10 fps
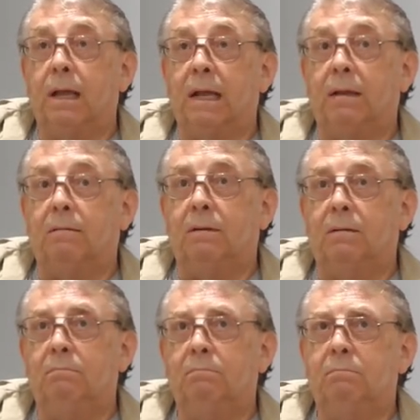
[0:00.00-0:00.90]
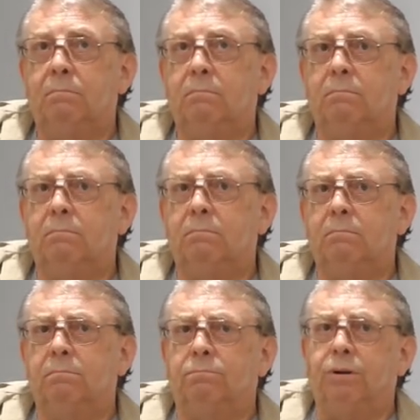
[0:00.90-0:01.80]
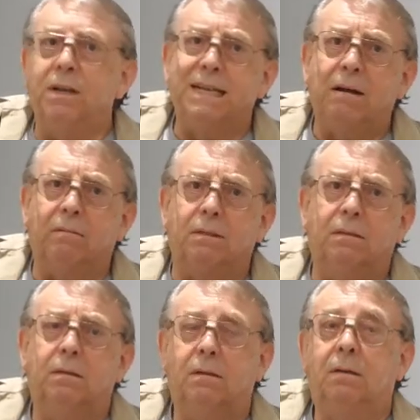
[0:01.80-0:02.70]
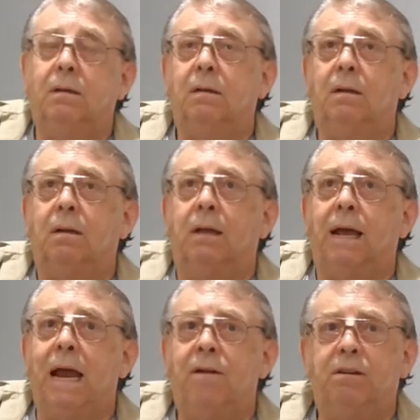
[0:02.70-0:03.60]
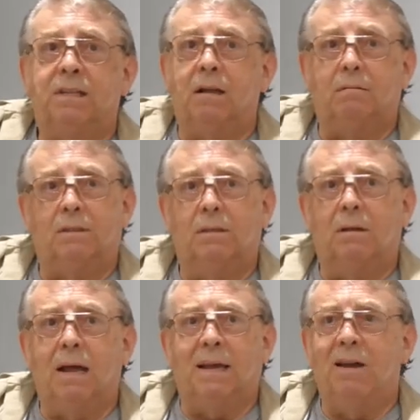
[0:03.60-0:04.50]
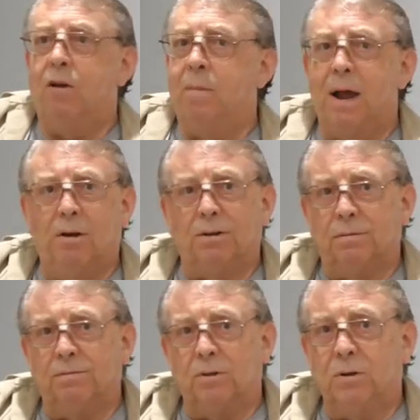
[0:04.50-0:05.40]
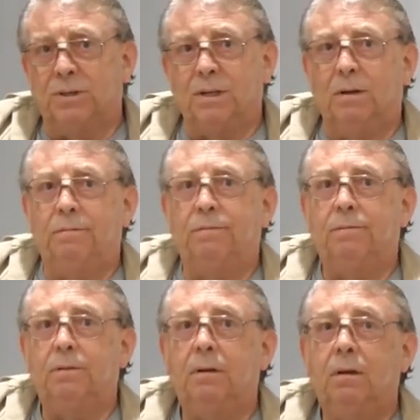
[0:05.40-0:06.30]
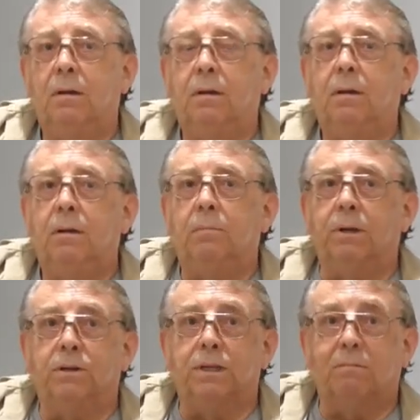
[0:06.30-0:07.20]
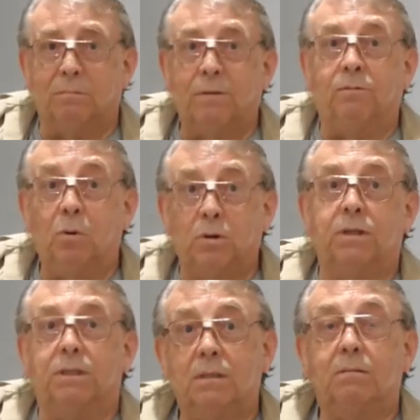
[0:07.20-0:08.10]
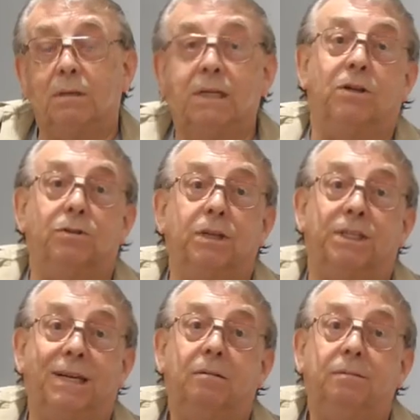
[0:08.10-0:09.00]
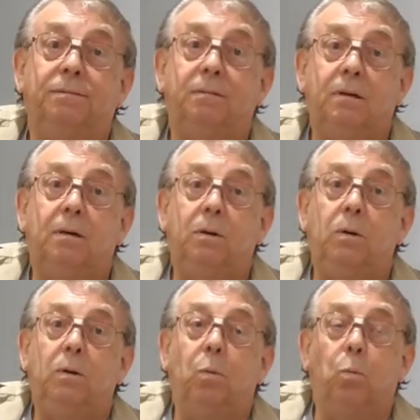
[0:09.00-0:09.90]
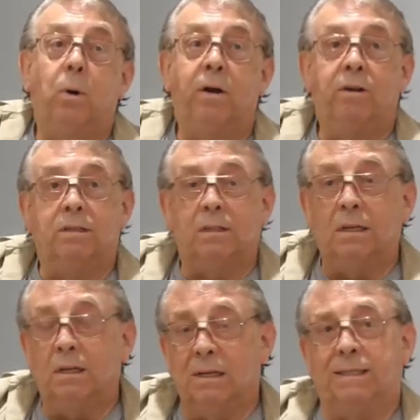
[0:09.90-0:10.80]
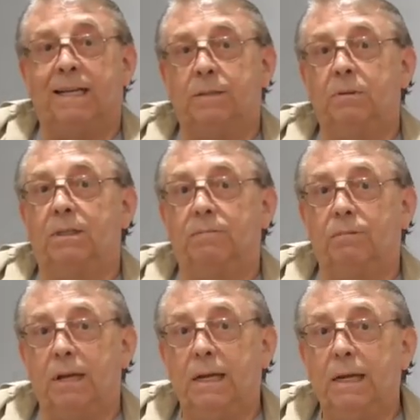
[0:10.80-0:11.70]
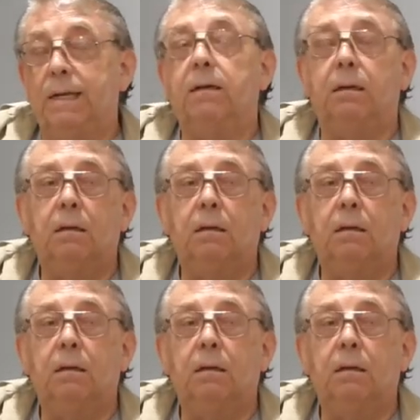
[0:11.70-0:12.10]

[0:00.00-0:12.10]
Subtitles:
It brings out areas that a carer might not have thought of, because the focus is on yourself, whereas the assessment of need